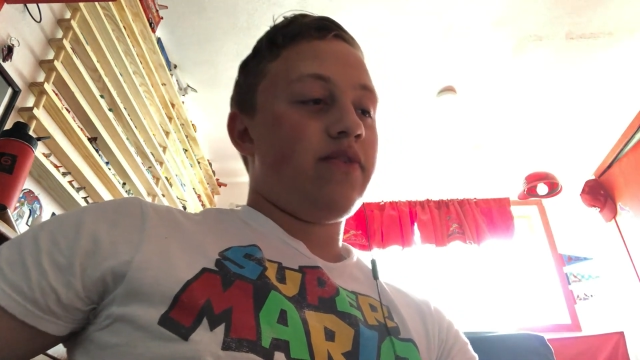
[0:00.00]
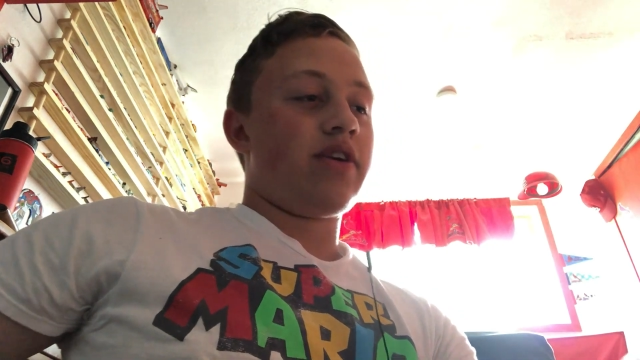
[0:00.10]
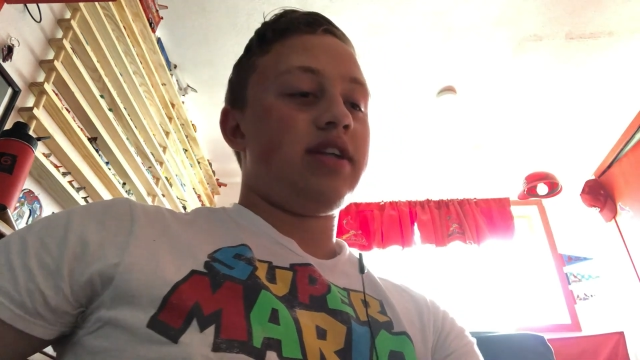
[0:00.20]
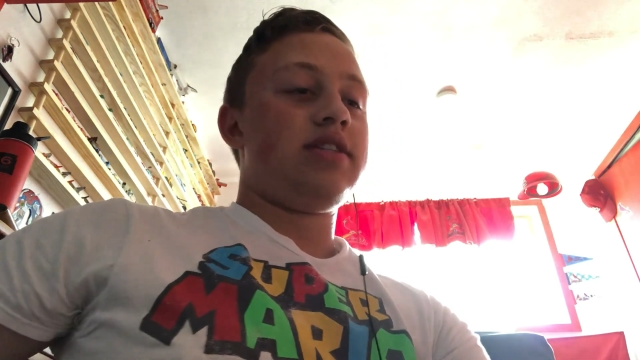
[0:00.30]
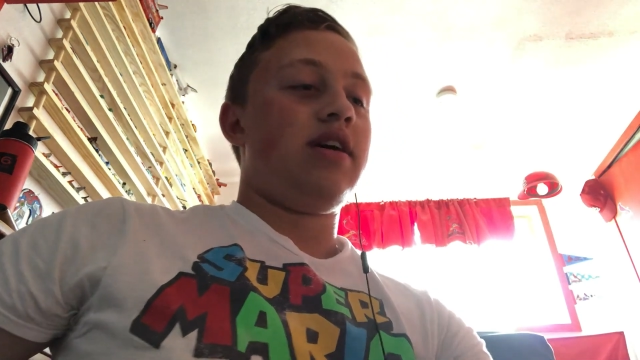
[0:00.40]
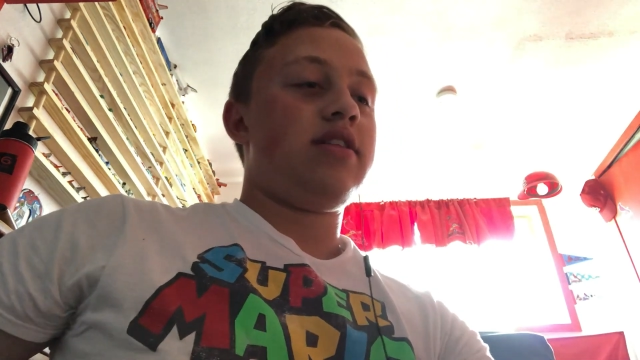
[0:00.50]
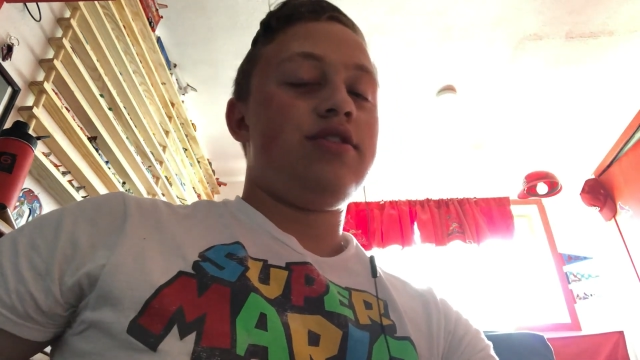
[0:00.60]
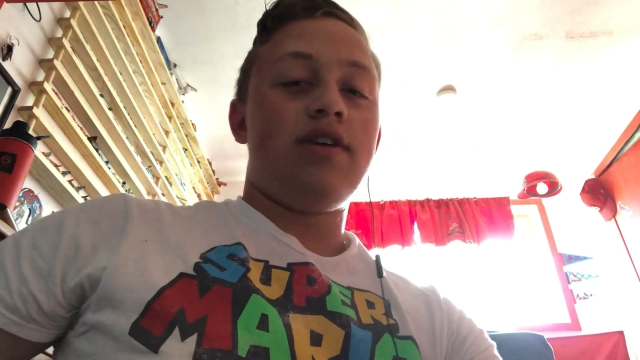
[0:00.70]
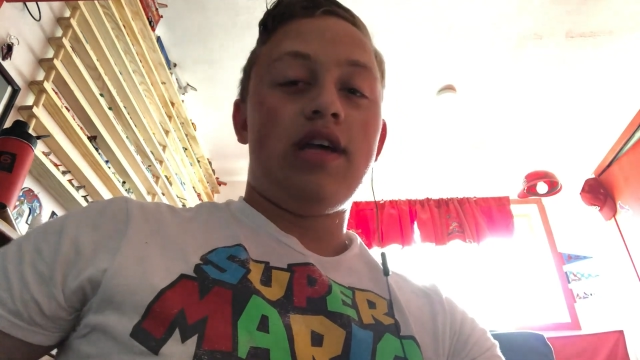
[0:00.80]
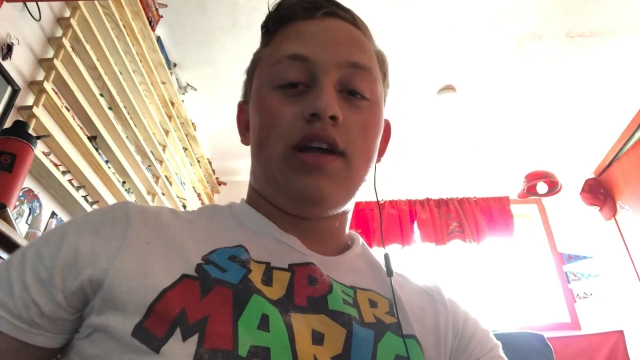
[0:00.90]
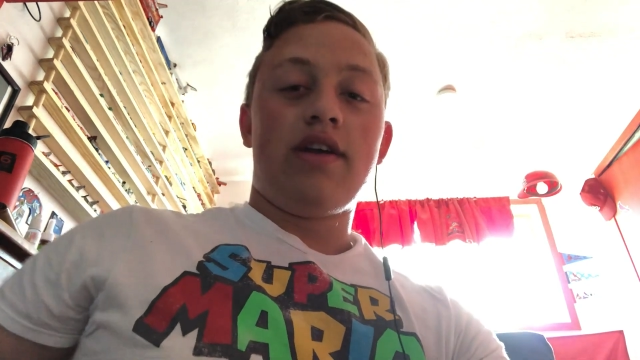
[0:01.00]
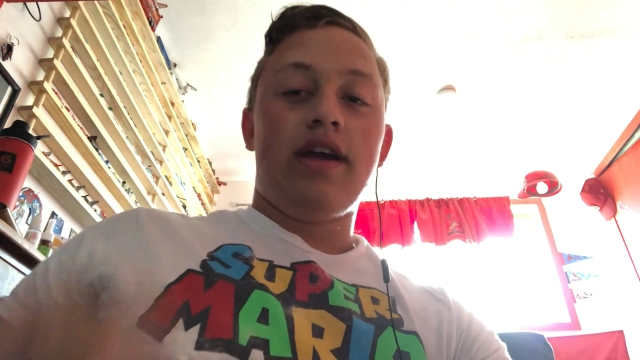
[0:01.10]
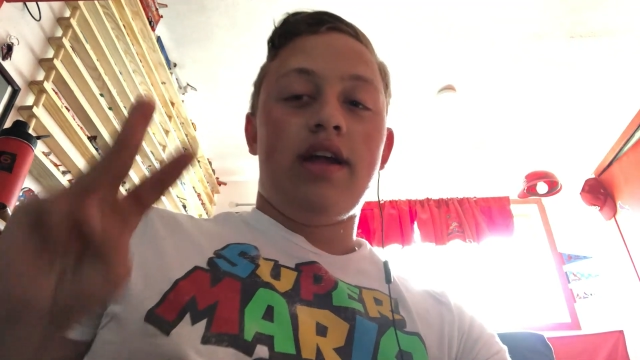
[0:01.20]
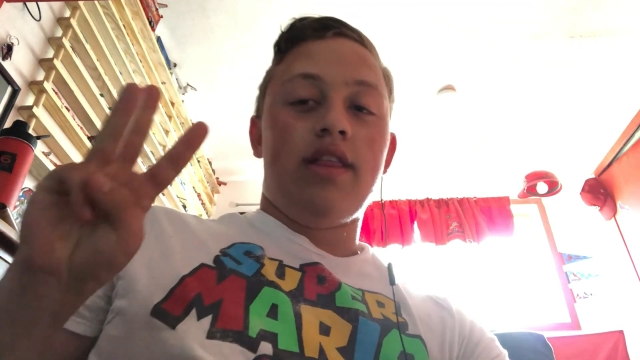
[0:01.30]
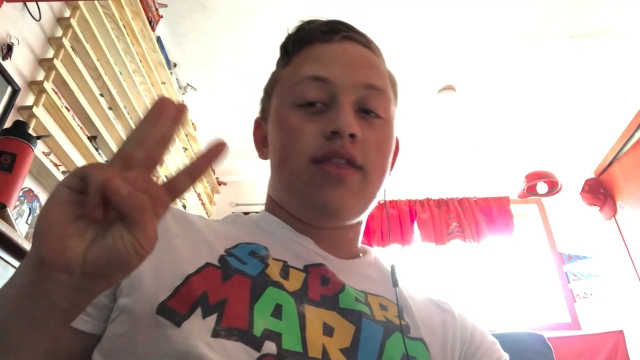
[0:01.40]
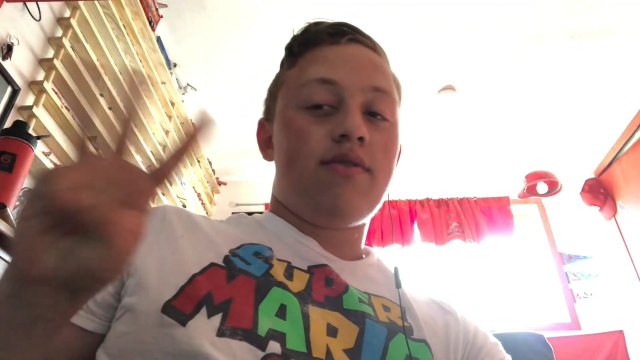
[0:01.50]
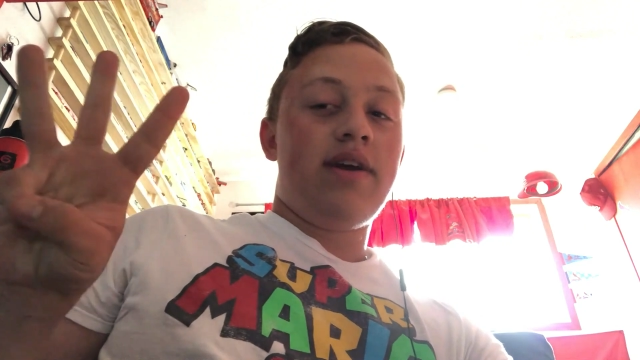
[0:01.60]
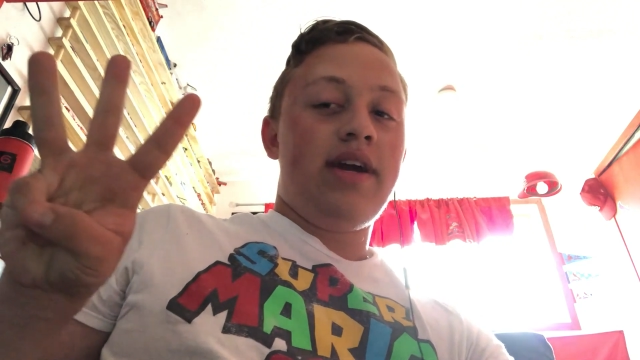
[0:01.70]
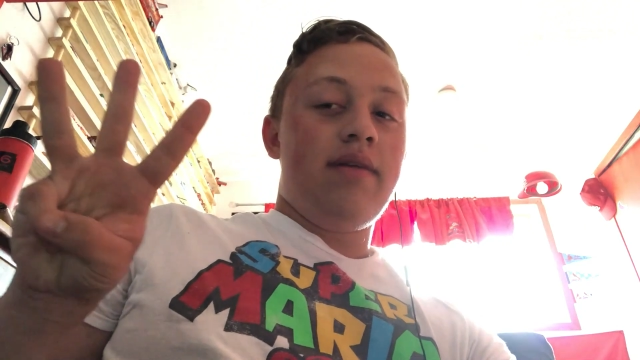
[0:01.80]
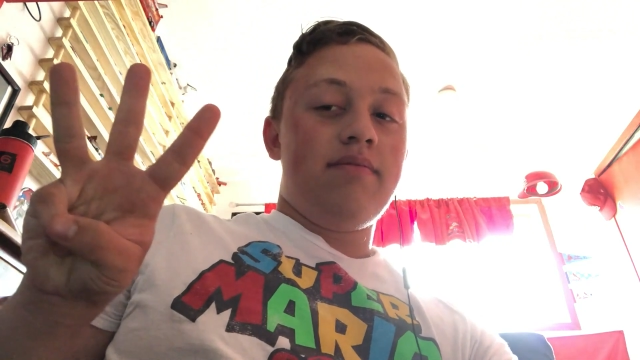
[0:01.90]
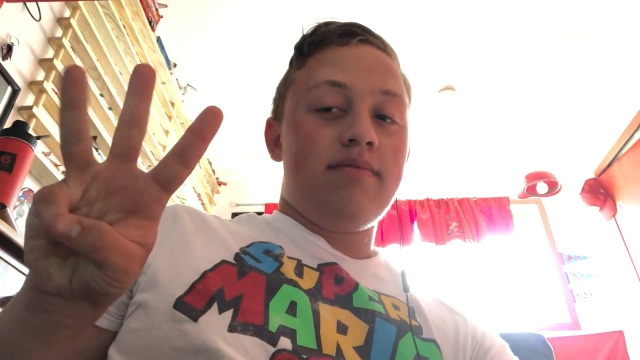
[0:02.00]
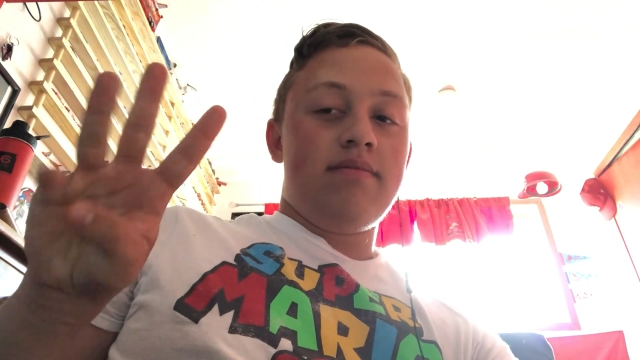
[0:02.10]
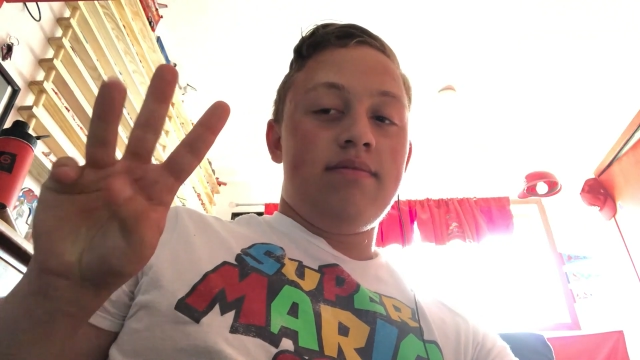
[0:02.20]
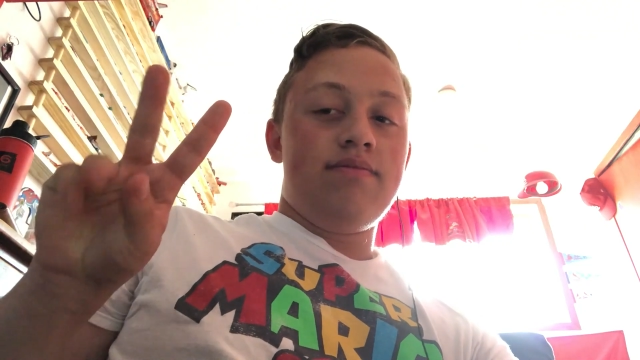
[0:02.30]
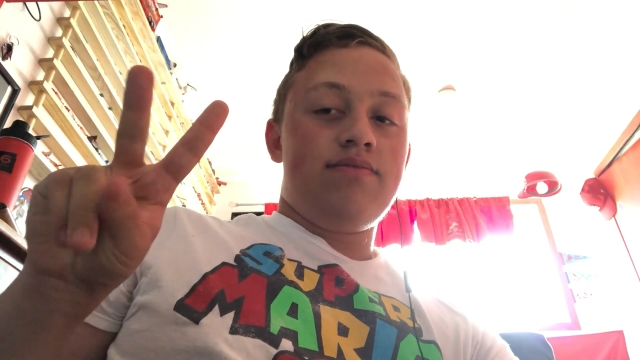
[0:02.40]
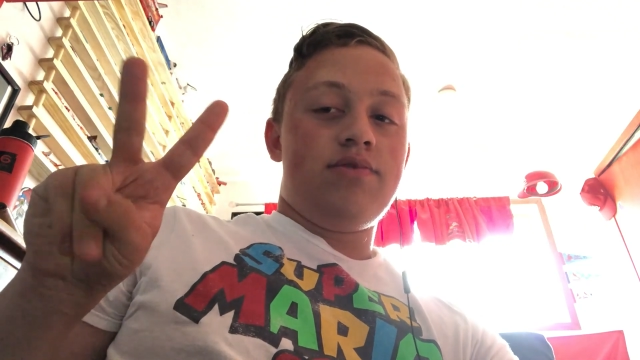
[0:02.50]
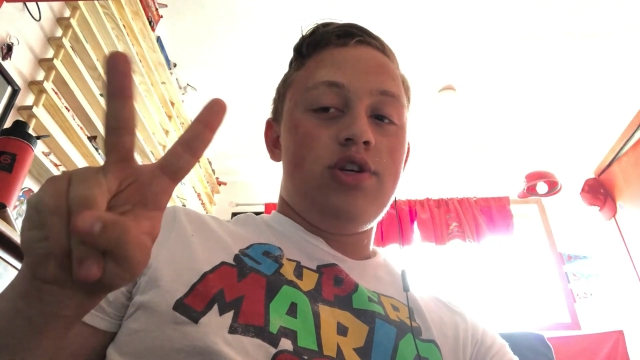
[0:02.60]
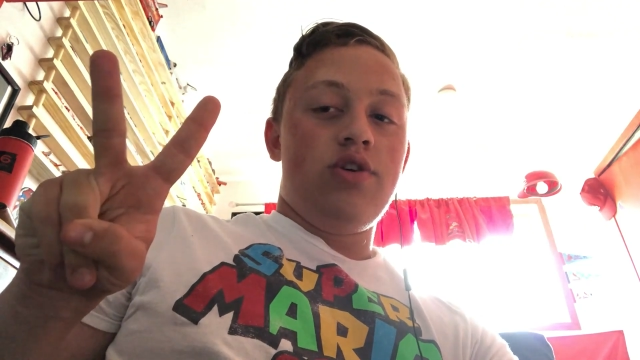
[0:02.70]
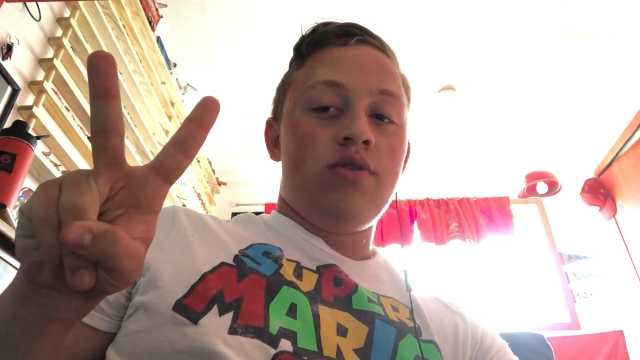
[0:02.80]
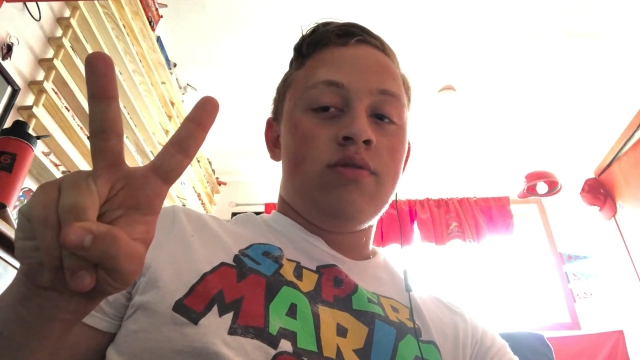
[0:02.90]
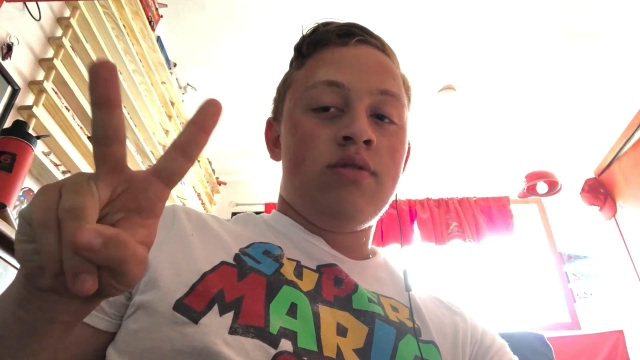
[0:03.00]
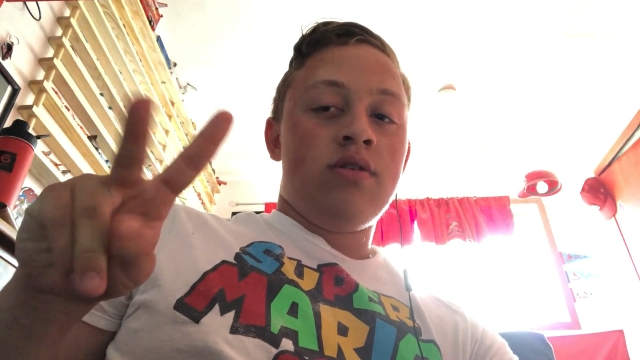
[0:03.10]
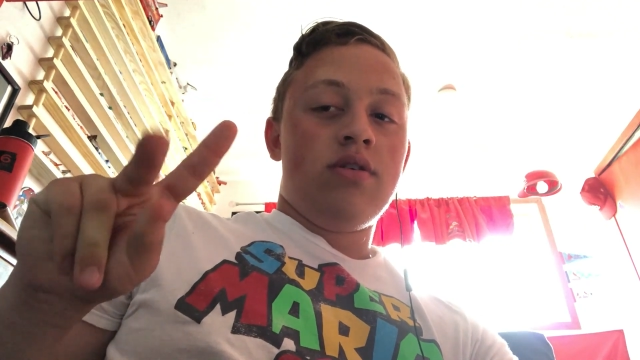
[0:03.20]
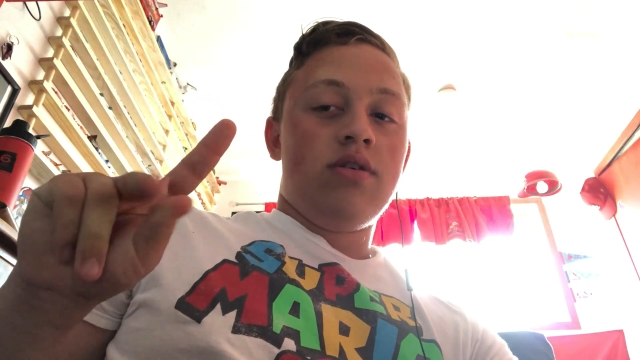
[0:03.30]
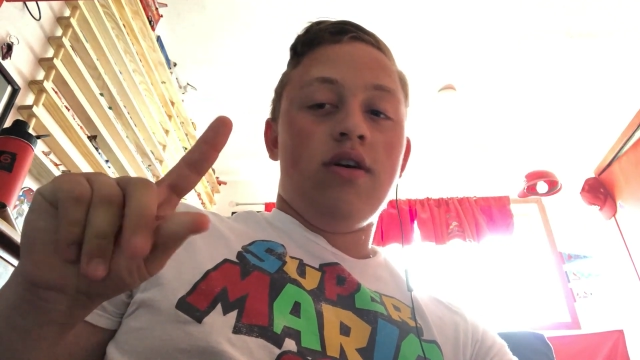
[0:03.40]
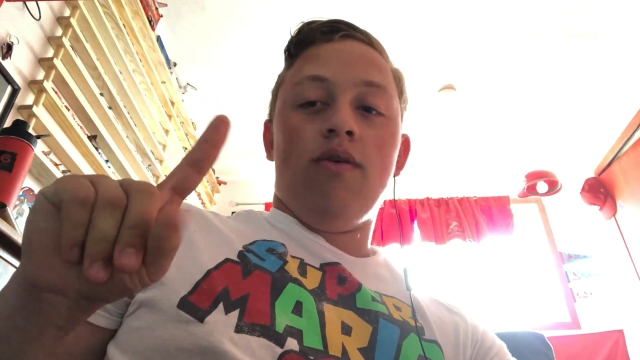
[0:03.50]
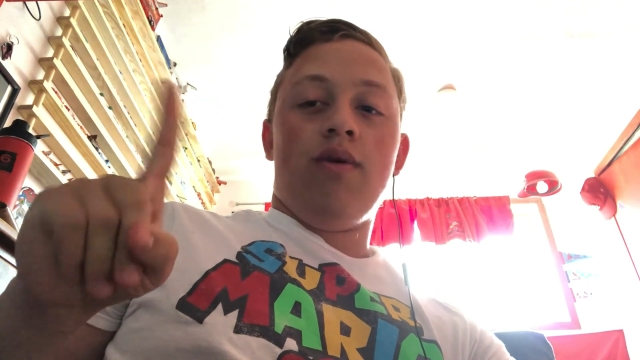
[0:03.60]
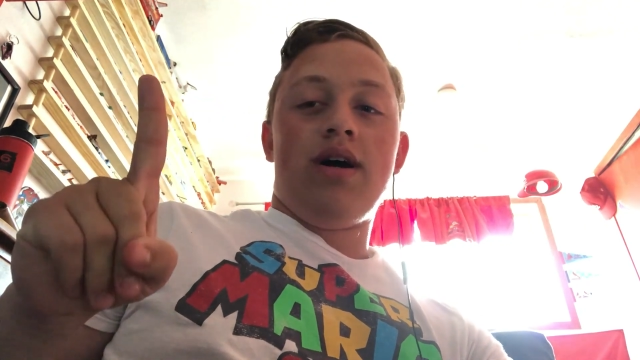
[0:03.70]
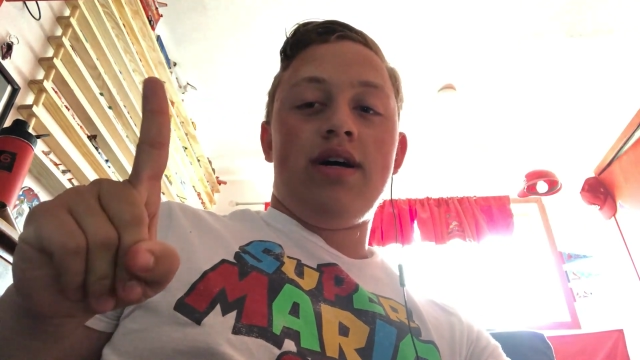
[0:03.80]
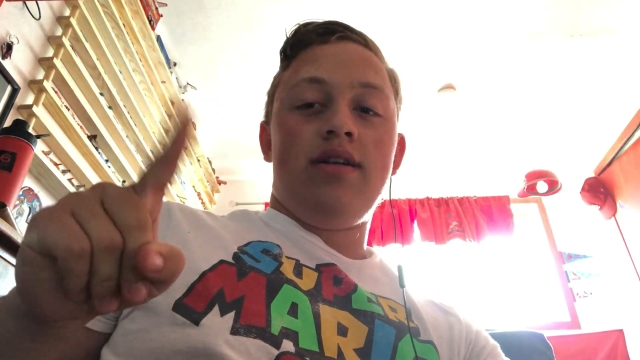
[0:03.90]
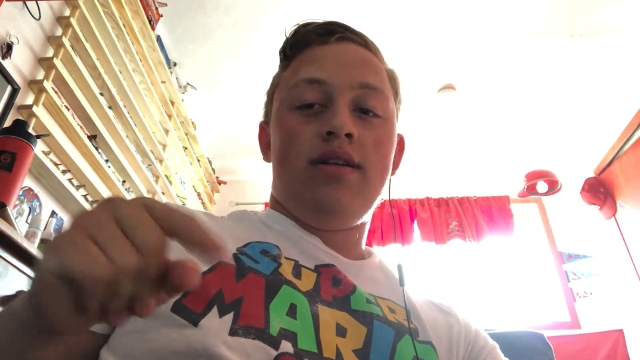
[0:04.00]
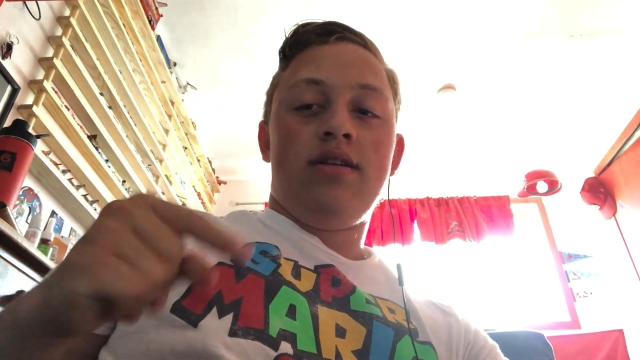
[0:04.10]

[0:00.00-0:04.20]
We're going to start the trailer in 3, 2, 1,